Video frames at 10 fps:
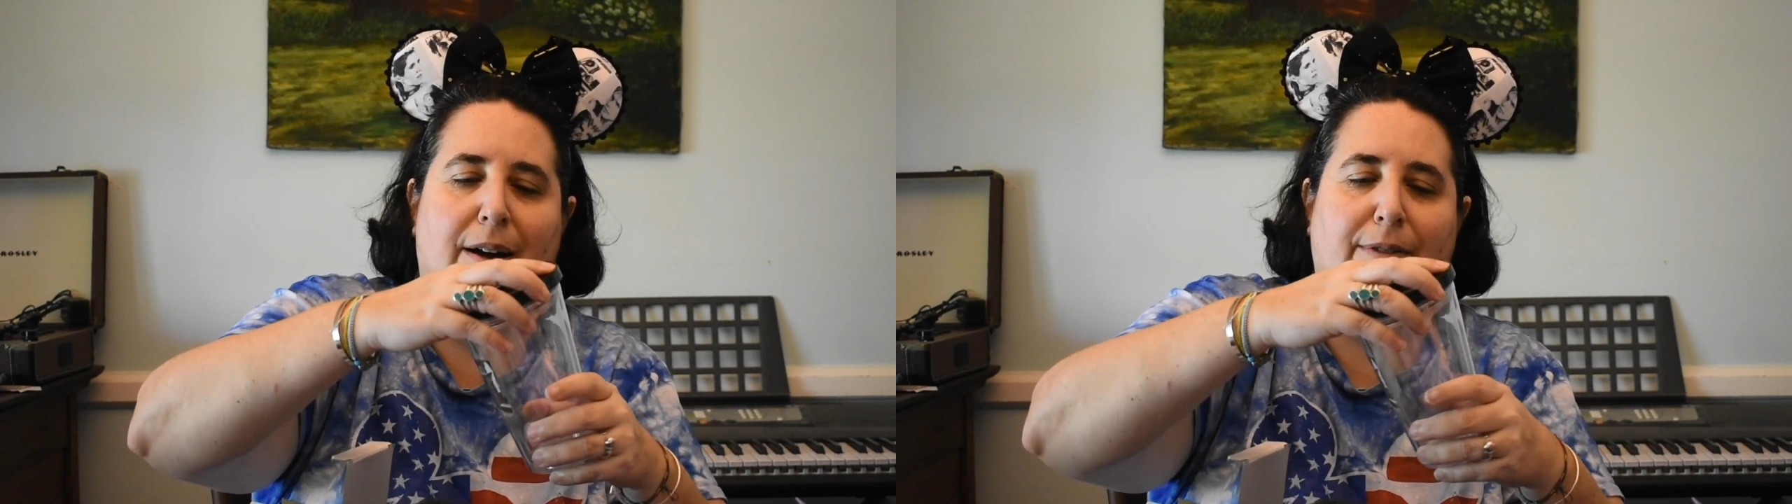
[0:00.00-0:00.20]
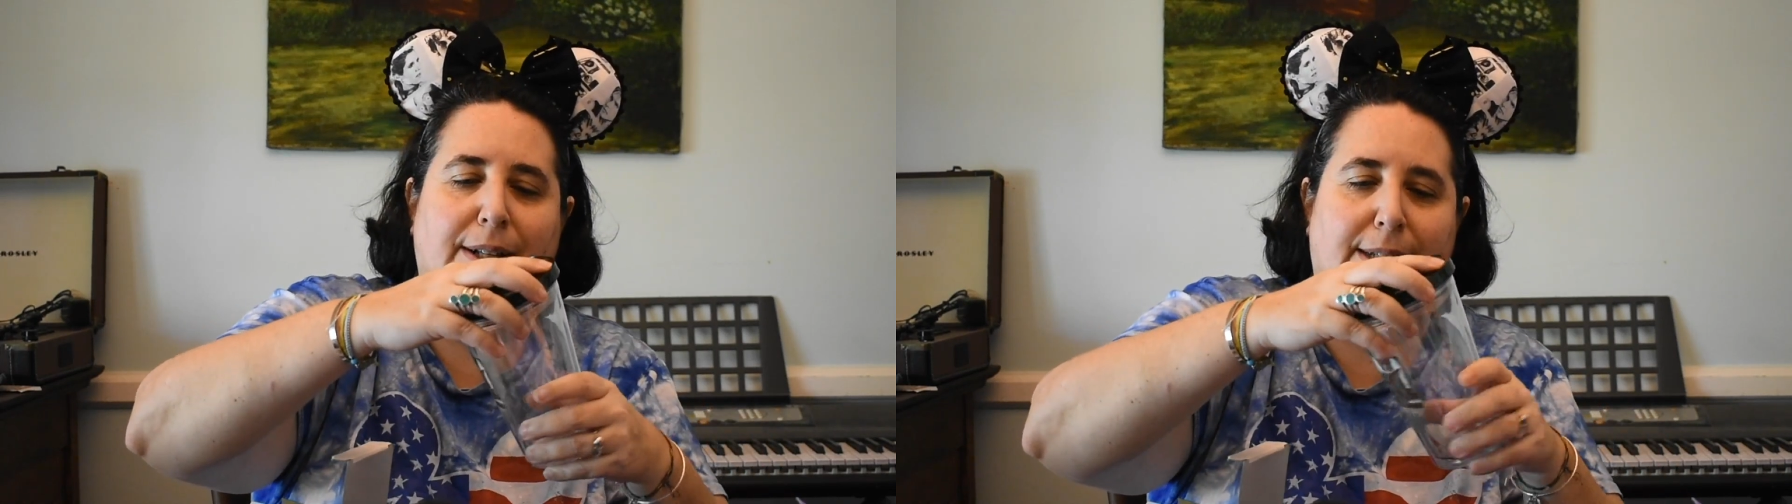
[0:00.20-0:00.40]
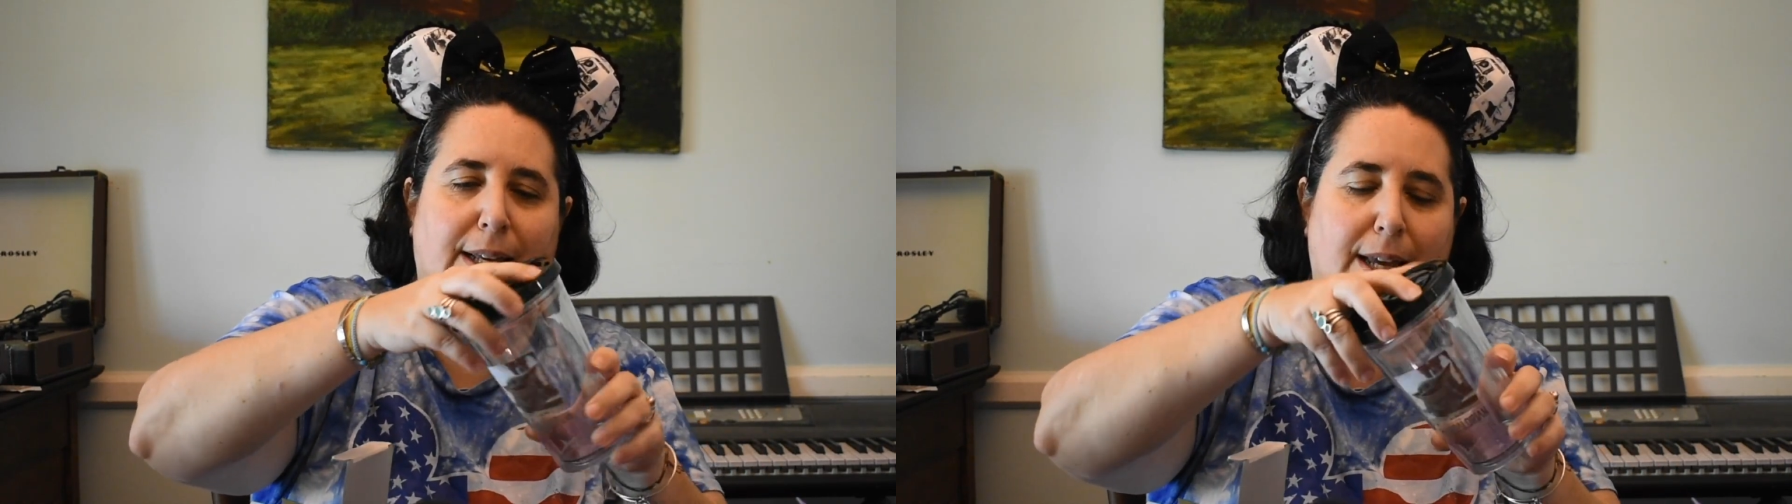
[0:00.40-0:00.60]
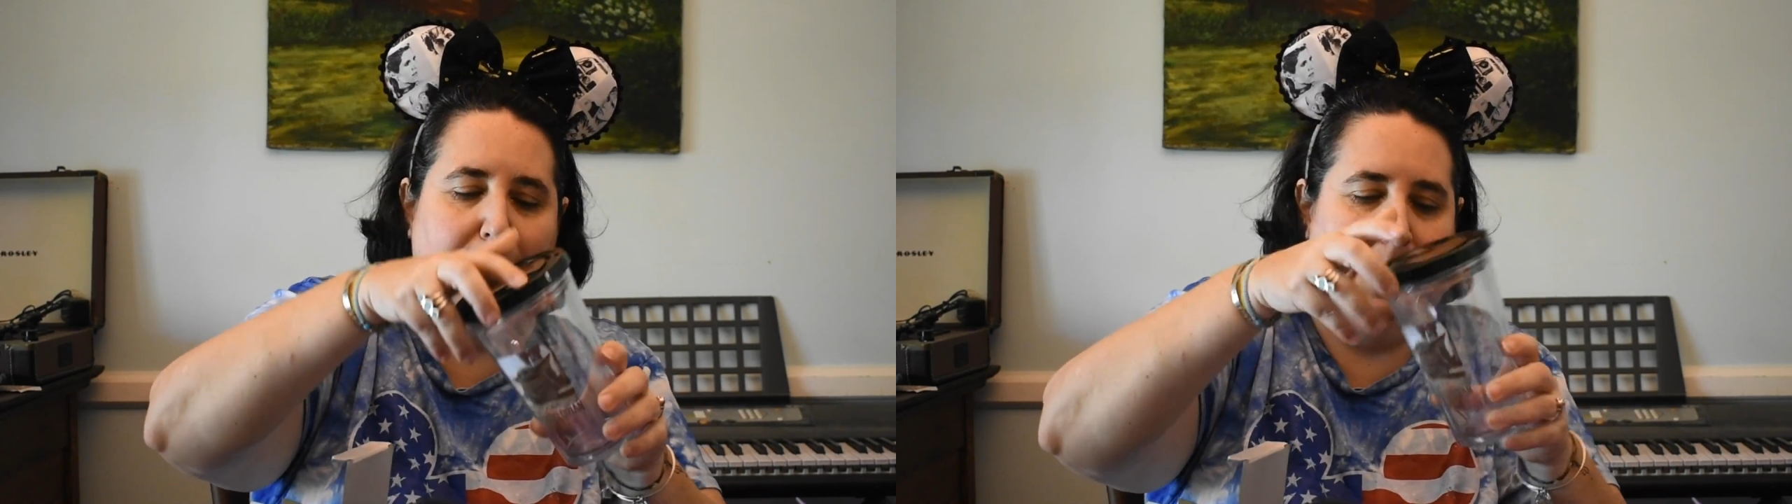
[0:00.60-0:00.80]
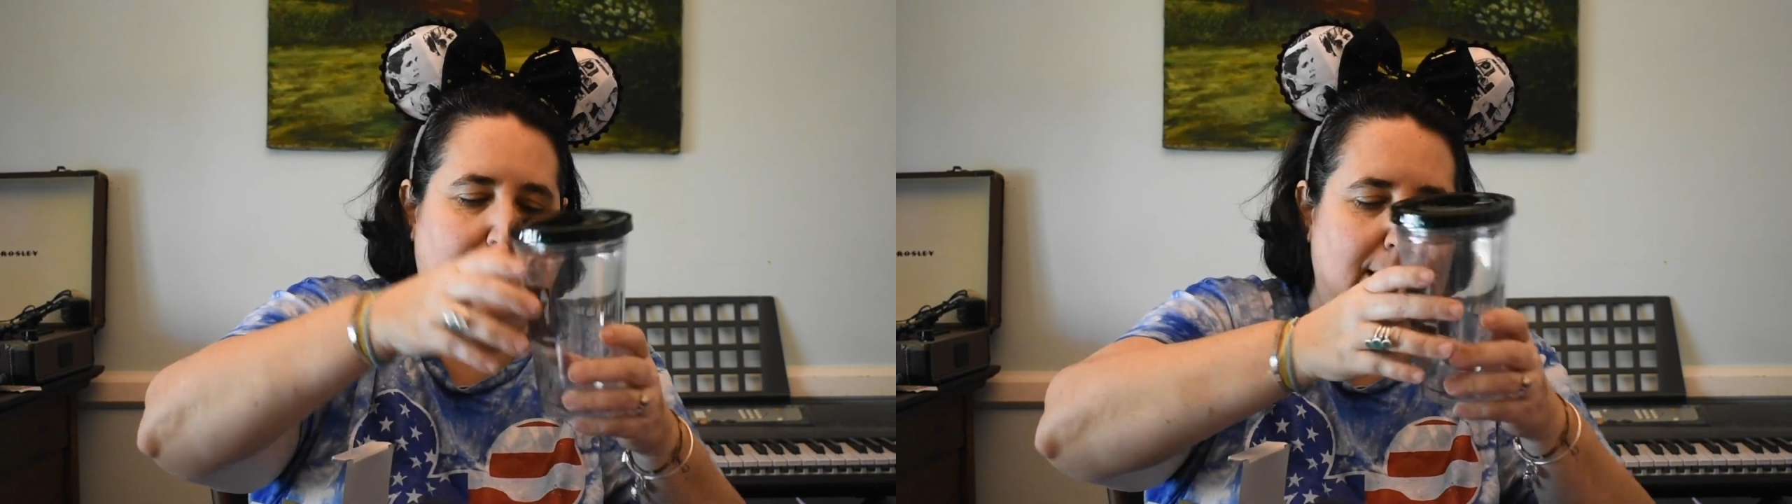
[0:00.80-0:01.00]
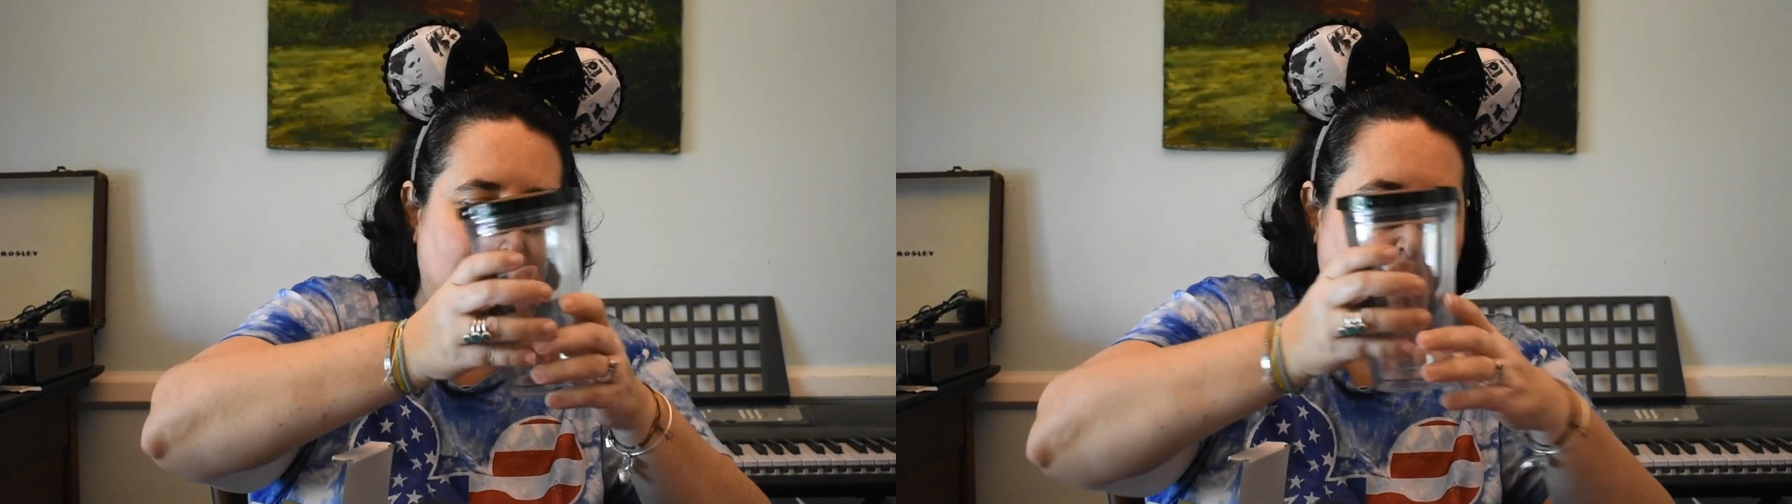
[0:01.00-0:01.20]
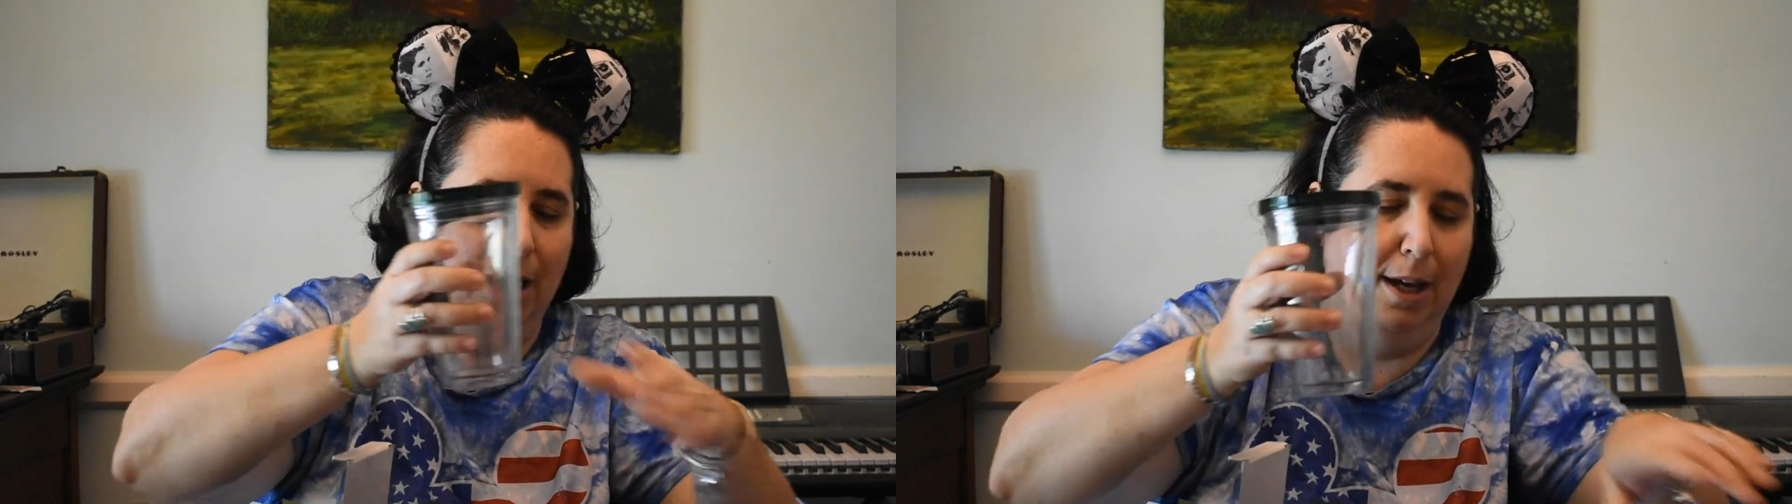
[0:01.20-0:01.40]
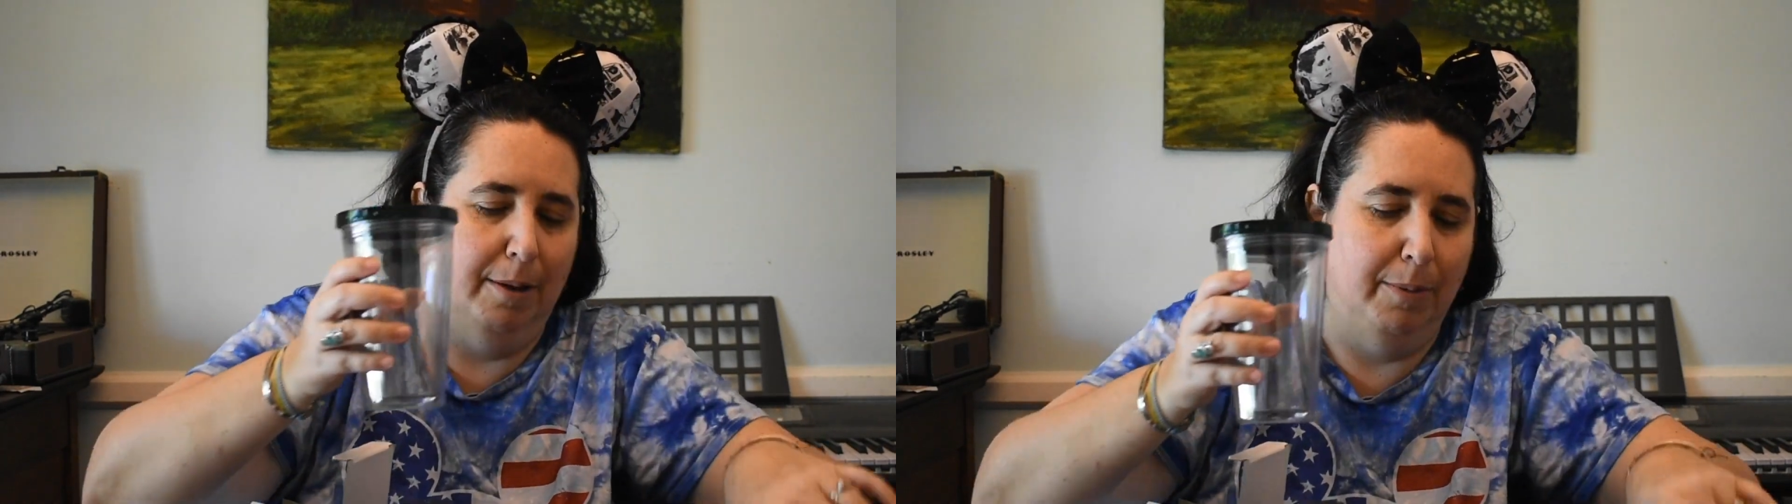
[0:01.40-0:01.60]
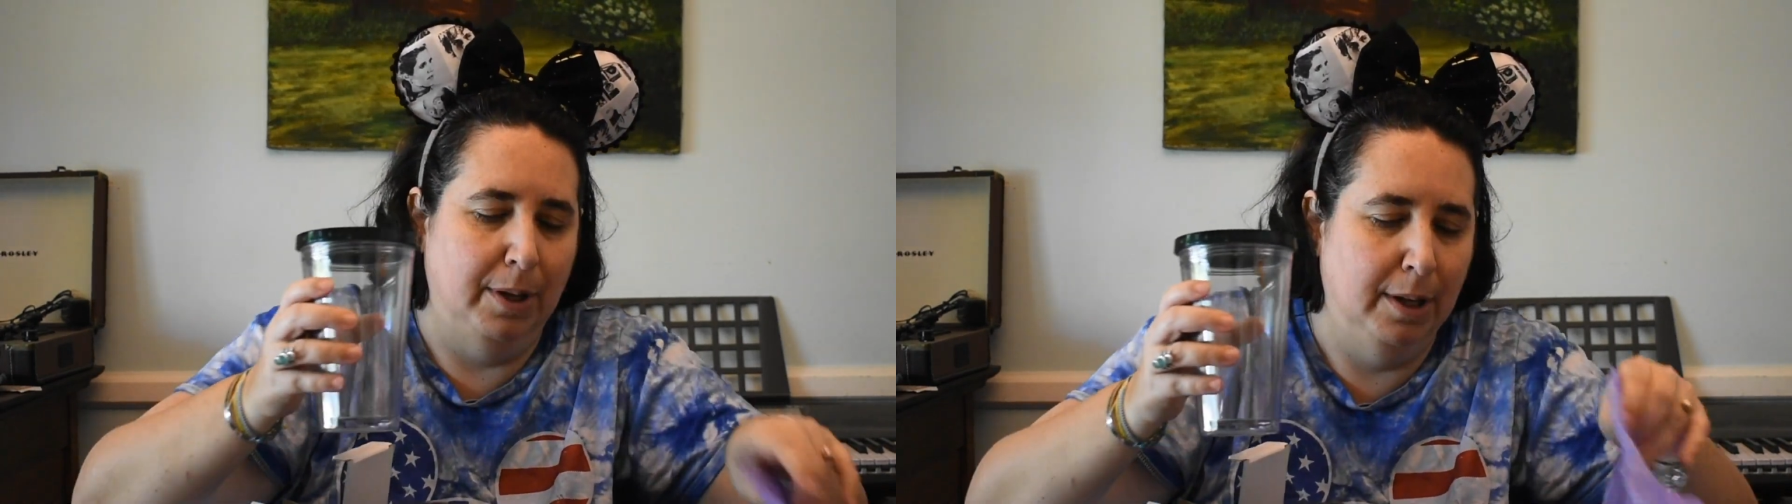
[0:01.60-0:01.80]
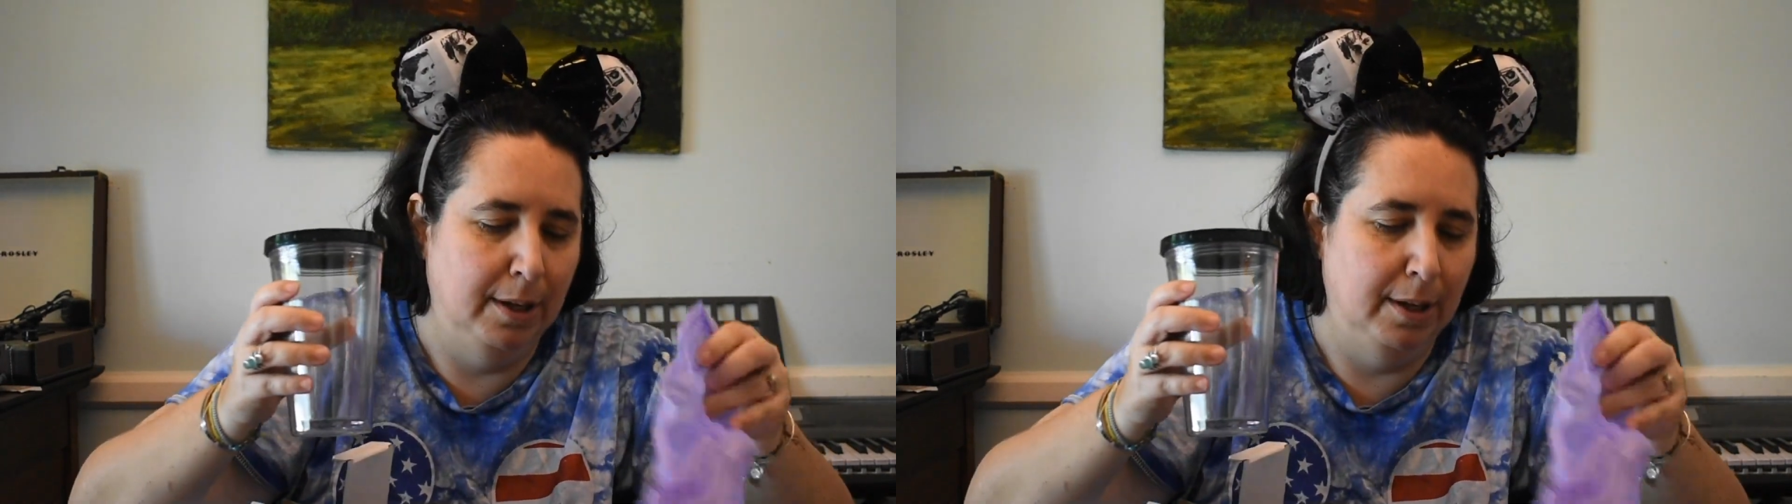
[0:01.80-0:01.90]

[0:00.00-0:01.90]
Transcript: obviously. Um,